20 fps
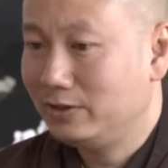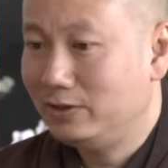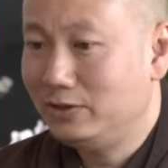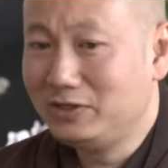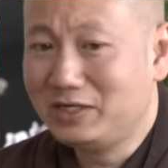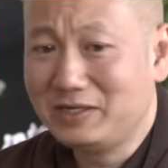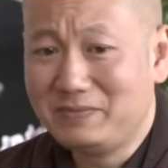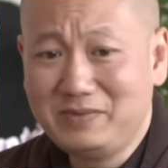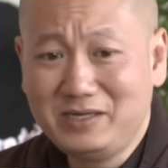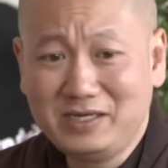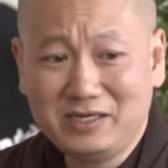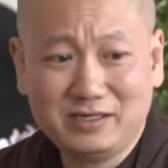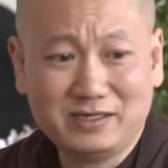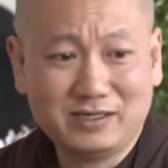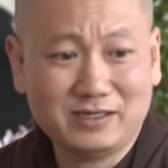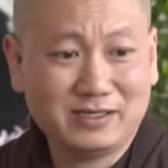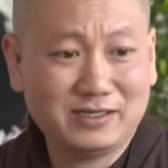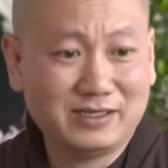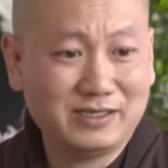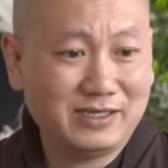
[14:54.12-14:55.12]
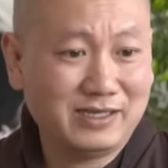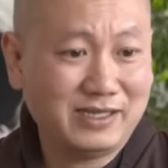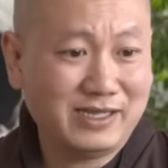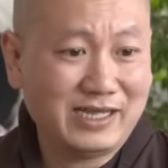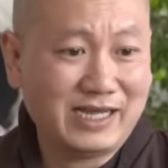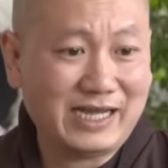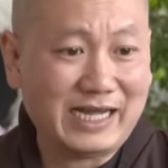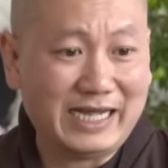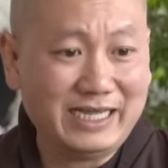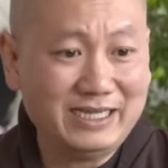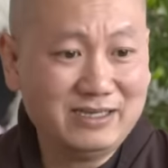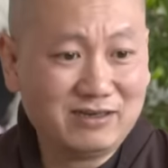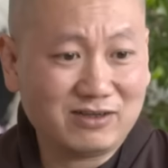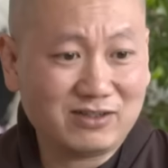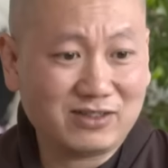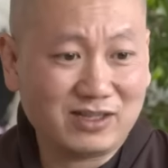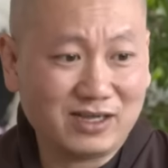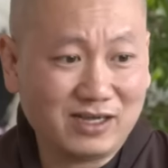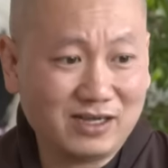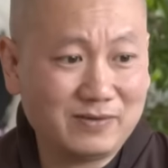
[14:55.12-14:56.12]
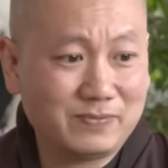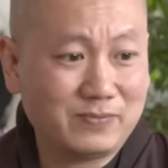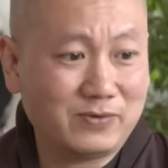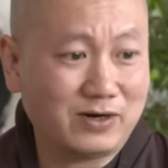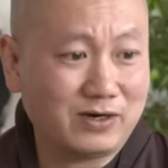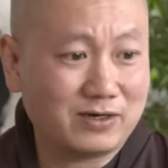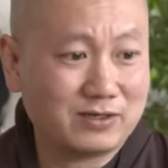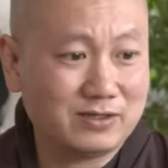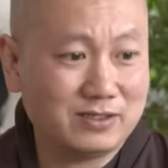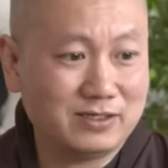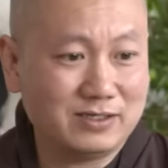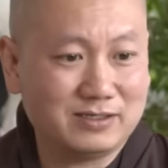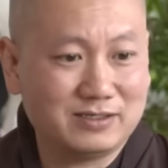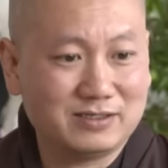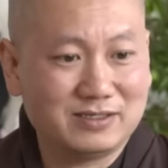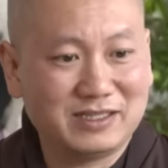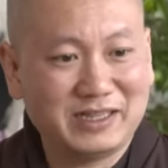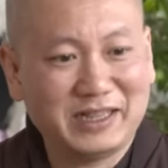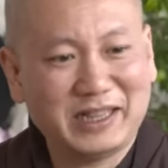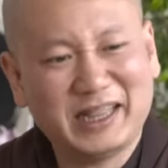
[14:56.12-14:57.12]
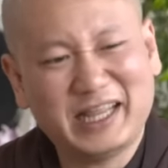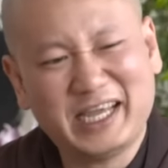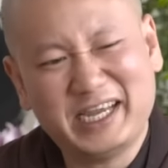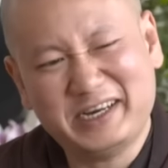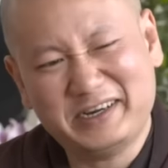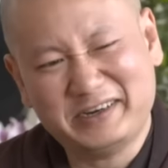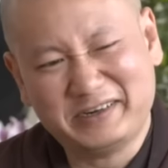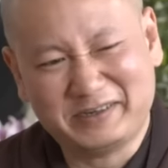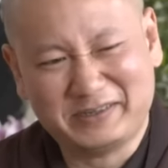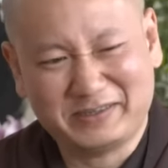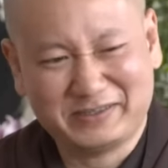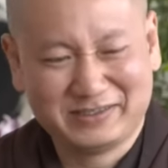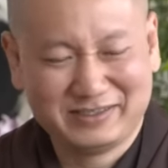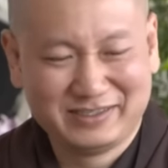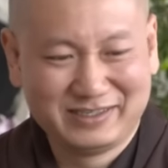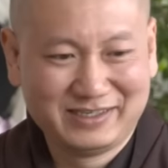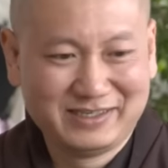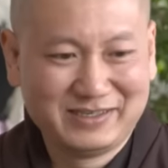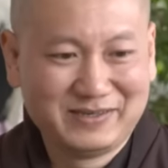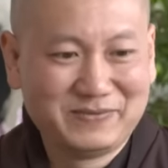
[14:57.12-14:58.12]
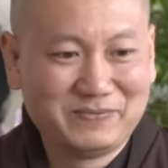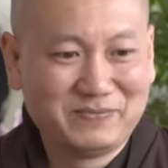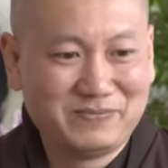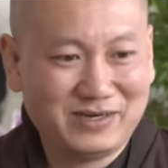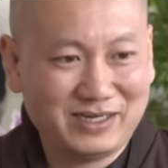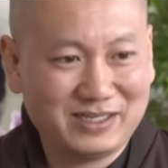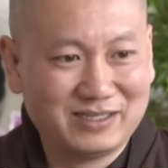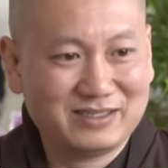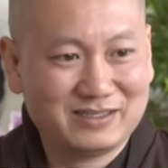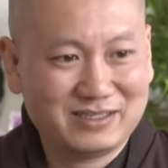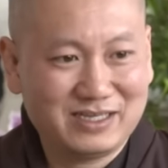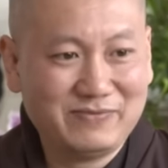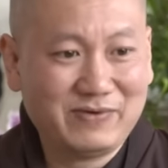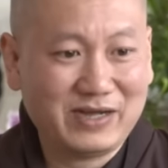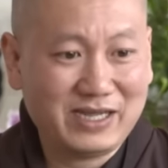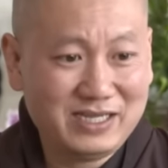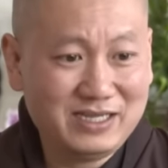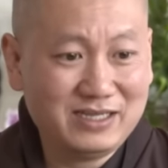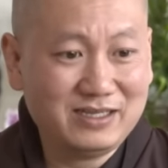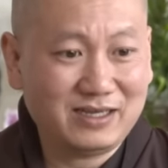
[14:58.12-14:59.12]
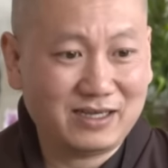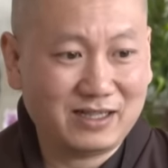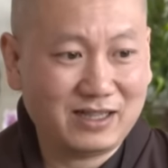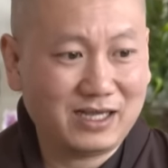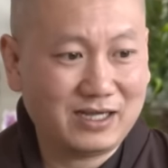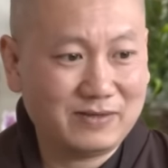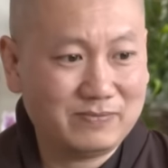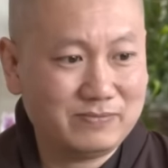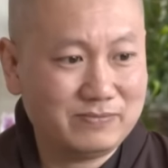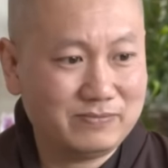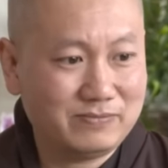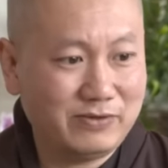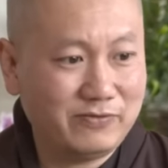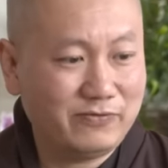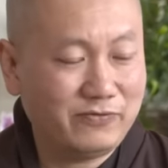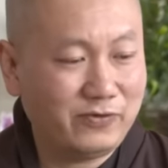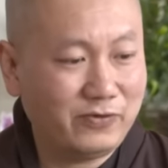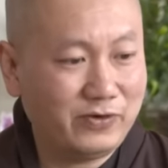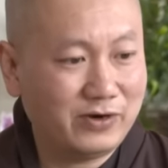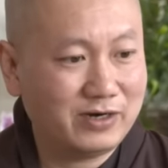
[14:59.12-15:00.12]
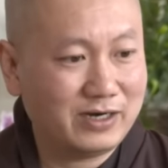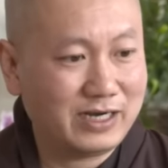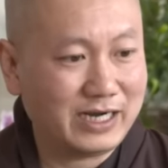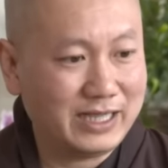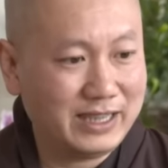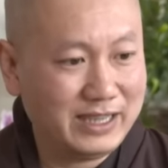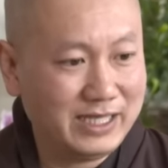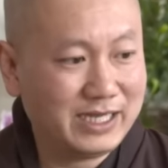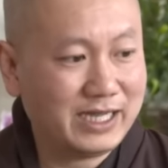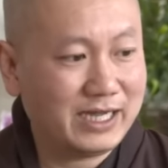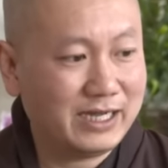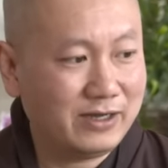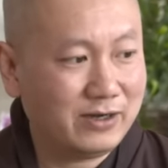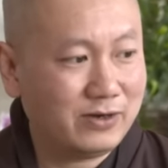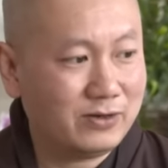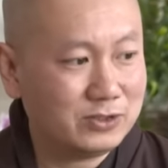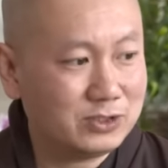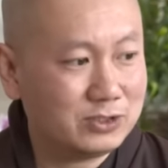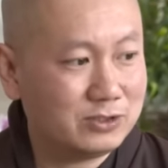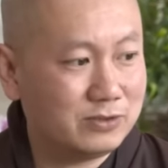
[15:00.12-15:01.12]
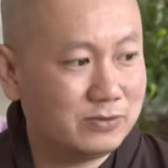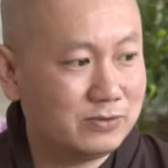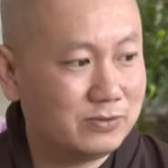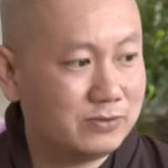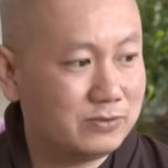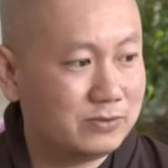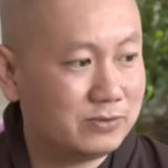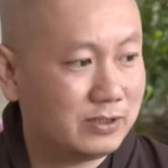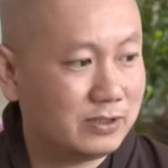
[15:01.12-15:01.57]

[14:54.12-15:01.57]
Look at me. I eat a lot of broccoli later, but if I eat a lot before, I think I also